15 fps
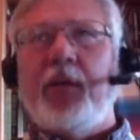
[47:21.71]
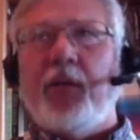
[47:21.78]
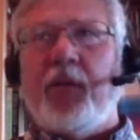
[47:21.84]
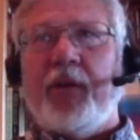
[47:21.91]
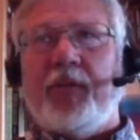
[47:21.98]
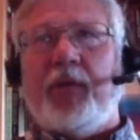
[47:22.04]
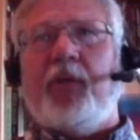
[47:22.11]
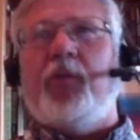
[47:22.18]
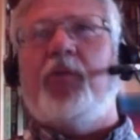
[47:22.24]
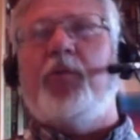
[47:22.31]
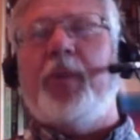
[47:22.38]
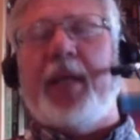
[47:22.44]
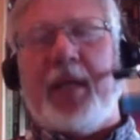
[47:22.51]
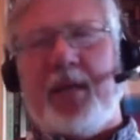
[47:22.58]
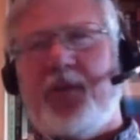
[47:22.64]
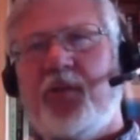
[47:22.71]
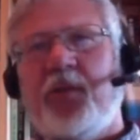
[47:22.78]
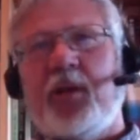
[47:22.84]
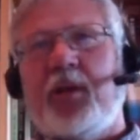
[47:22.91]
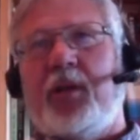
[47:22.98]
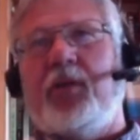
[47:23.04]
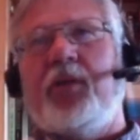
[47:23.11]
They've always been extra
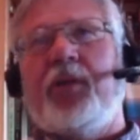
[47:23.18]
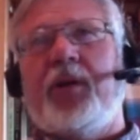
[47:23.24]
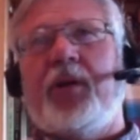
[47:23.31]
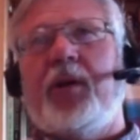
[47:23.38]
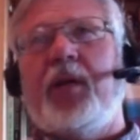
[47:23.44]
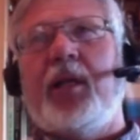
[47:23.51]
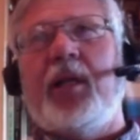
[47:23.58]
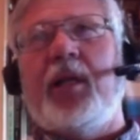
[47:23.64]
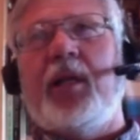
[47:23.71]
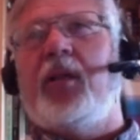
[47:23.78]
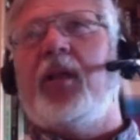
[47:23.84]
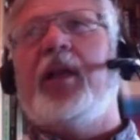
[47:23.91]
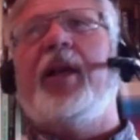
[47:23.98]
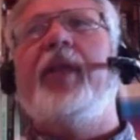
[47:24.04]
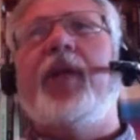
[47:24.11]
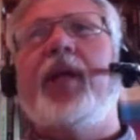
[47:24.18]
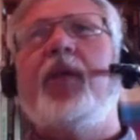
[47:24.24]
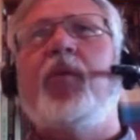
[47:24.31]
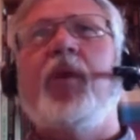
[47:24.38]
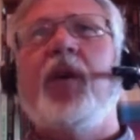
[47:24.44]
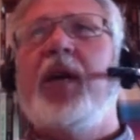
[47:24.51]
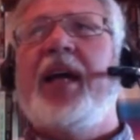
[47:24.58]
legal. They're illegal
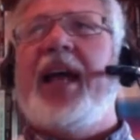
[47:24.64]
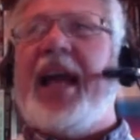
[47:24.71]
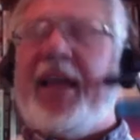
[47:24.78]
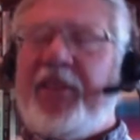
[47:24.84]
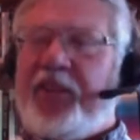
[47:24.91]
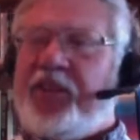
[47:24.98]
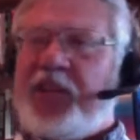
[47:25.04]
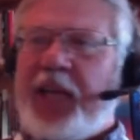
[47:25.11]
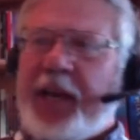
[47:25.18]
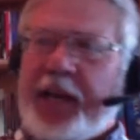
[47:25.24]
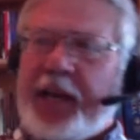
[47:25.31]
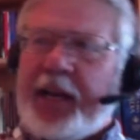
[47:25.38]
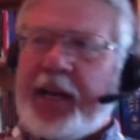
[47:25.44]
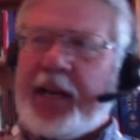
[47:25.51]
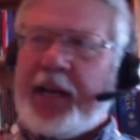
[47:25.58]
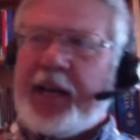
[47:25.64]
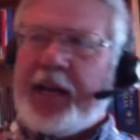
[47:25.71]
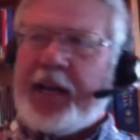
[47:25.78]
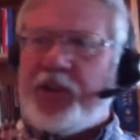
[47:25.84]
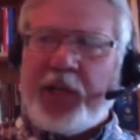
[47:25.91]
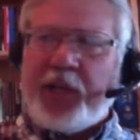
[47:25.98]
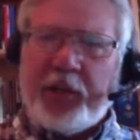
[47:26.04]
anywhere. And the CIA's charter
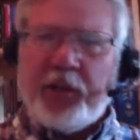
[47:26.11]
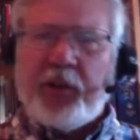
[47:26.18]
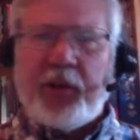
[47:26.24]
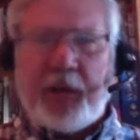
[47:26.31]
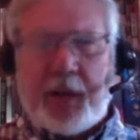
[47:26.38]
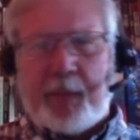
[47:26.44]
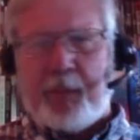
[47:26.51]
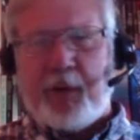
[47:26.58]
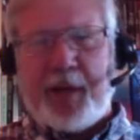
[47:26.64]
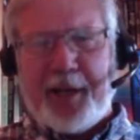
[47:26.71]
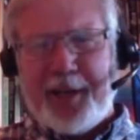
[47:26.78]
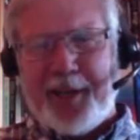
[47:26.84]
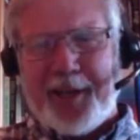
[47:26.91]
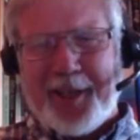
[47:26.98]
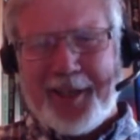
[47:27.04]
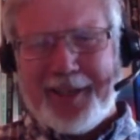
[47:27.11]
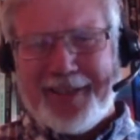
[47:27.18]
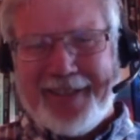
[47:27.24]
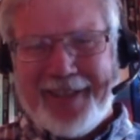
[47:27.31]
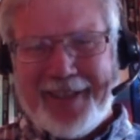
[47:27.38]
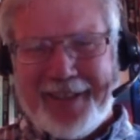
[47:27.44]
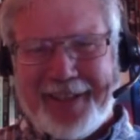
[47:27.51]
said it couldn't operate in the United
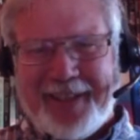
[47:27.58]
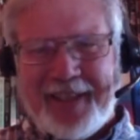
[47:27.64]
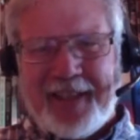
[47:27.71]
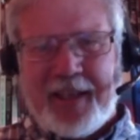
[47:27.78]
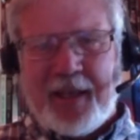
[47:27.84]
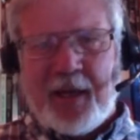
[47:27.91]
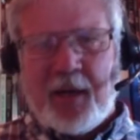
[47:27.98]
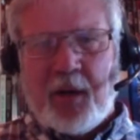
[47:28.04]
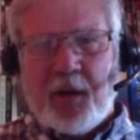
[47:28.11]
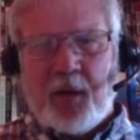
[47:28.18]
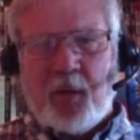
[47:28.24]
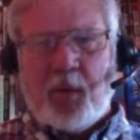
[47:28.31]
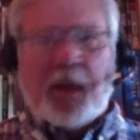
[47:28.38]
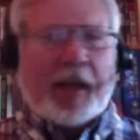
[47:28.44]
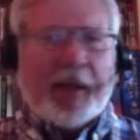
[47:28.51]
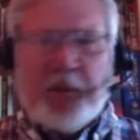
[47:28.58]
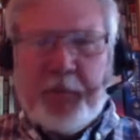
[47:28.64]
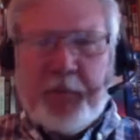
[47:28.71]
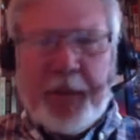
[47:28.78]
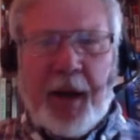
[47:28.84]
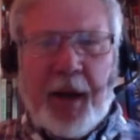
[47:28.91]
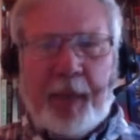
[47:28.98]
States. Well, it's
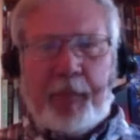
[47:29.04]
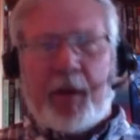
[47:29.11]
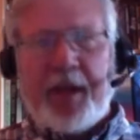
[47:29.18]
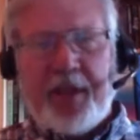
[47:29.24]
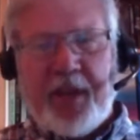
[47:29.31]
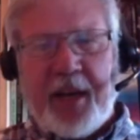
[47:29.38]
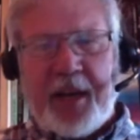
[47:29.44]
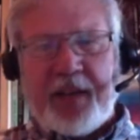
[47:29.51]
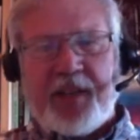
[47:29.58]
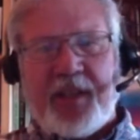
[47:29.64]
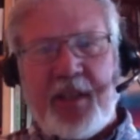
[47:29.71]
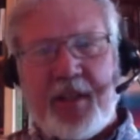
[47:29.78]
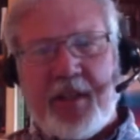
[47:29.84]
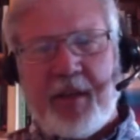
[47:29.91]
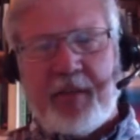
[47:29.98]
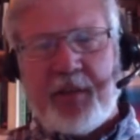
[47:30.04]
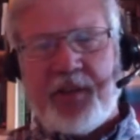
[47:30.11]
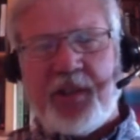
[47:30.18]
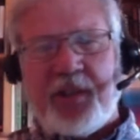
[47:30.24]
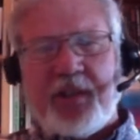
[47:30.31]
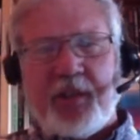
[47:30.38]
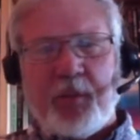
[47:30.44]
been operating in the United States yeah. ever
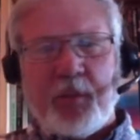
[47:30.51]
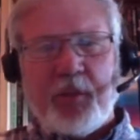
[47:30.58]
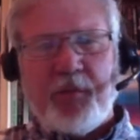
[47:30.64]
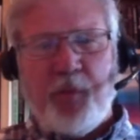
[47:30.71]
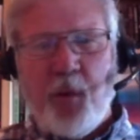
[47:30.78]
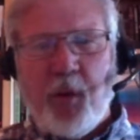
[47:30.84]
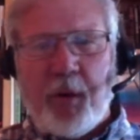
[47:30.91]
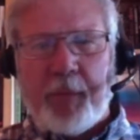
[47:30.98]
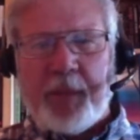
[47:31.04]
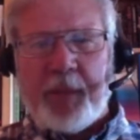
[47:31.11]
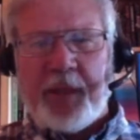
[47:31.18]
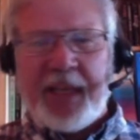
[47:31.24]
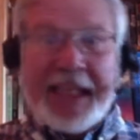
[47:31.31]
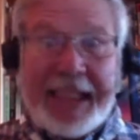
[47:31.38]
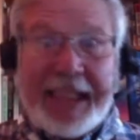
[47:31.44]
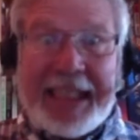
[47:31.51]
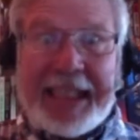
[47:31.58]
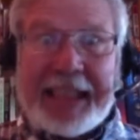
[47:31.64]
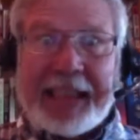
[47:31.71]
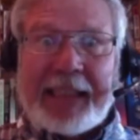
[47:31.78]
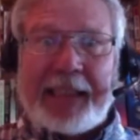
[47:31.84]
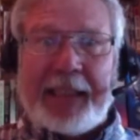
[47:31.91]
since it was formed right.
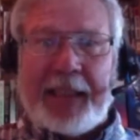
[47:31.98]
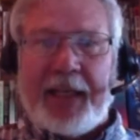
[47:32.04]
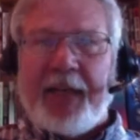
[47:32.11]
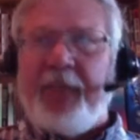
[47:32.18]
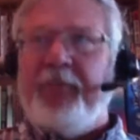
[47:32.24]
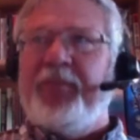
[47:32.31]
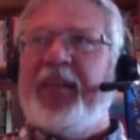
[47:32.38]
illegally. Right.